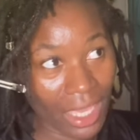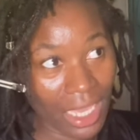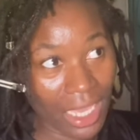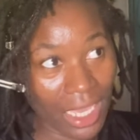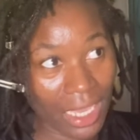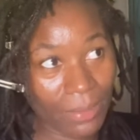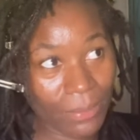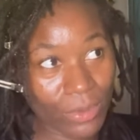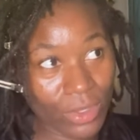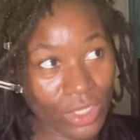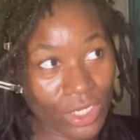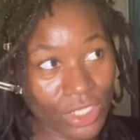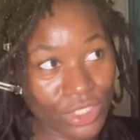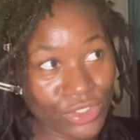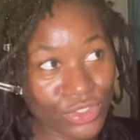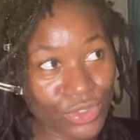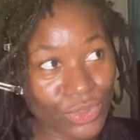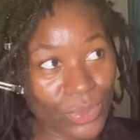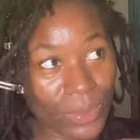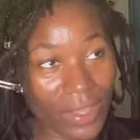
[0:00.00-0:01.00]
I'm gonna
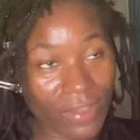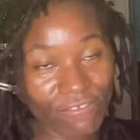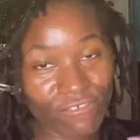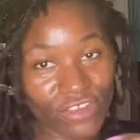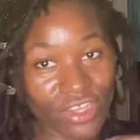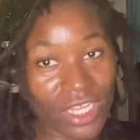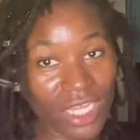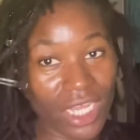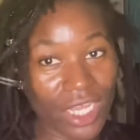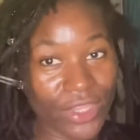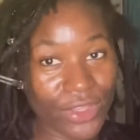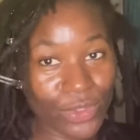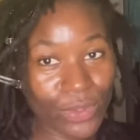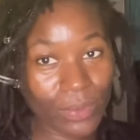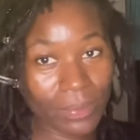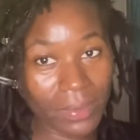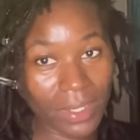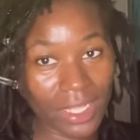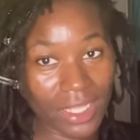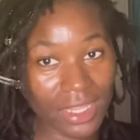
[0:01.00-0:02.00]
do every other
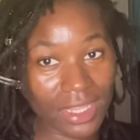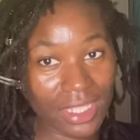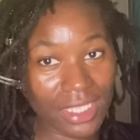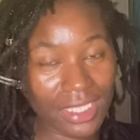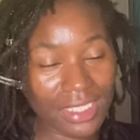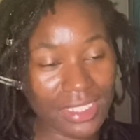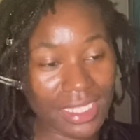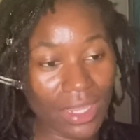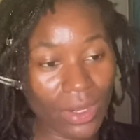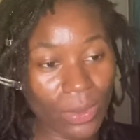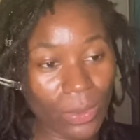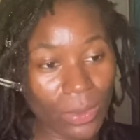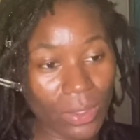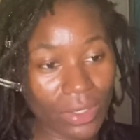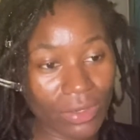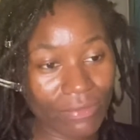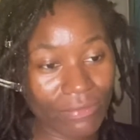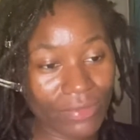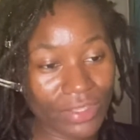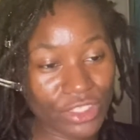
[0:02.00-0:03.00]
month because I don't want
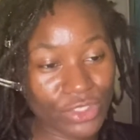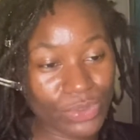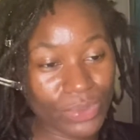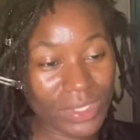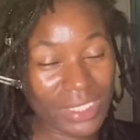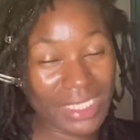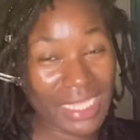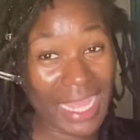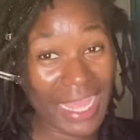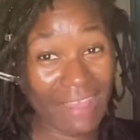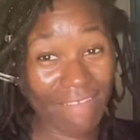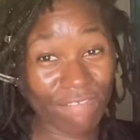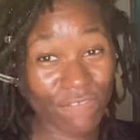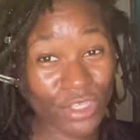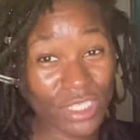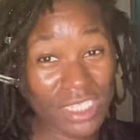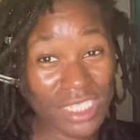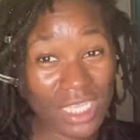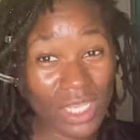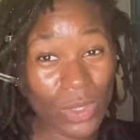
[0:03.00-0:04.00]
to retwist every
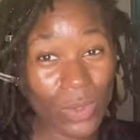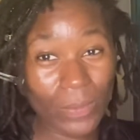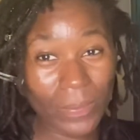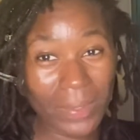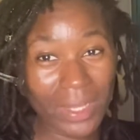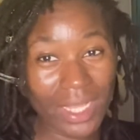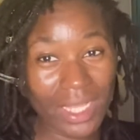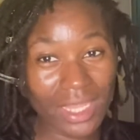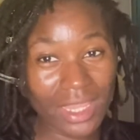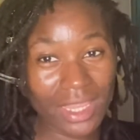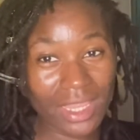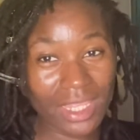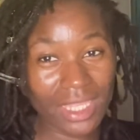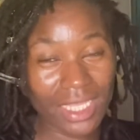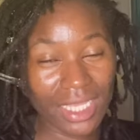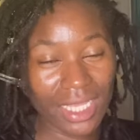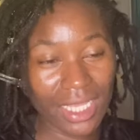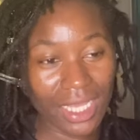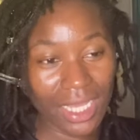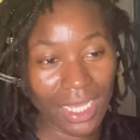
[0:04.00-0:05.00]
single month.
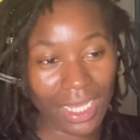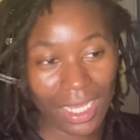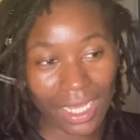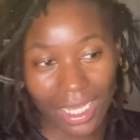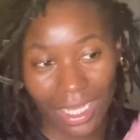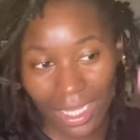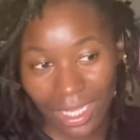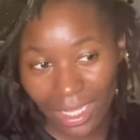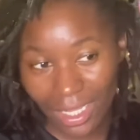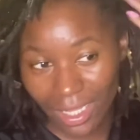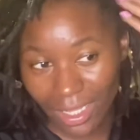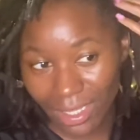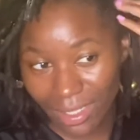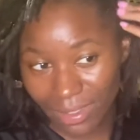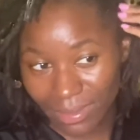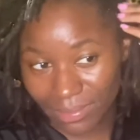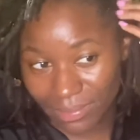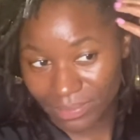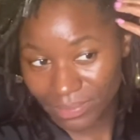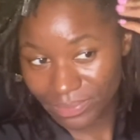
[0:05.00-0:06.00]
So
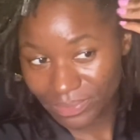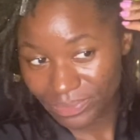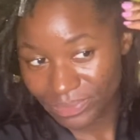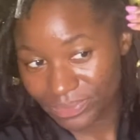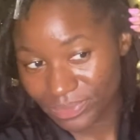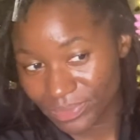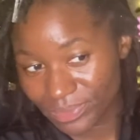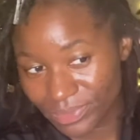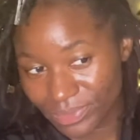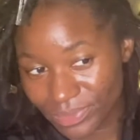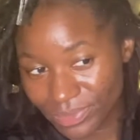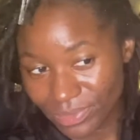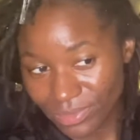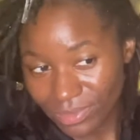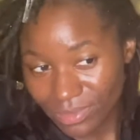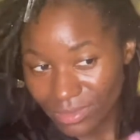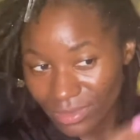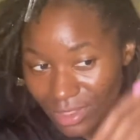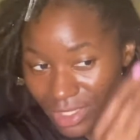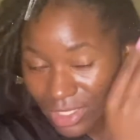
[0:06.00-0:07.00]
I'm
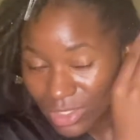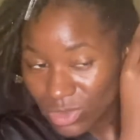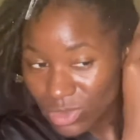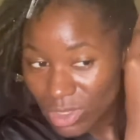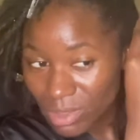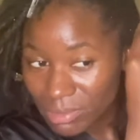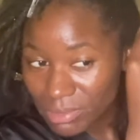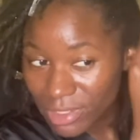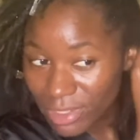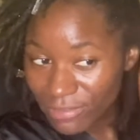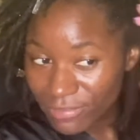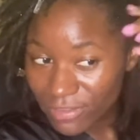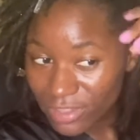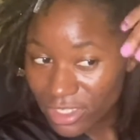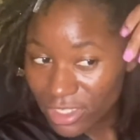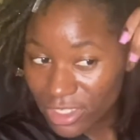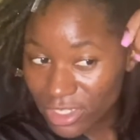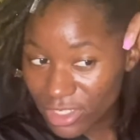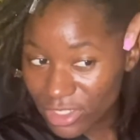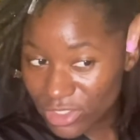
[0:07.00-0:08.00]
definitely
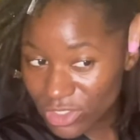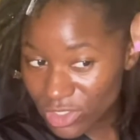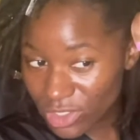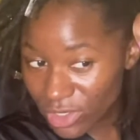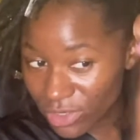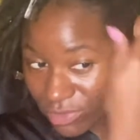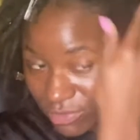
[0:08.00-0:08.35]
gonna start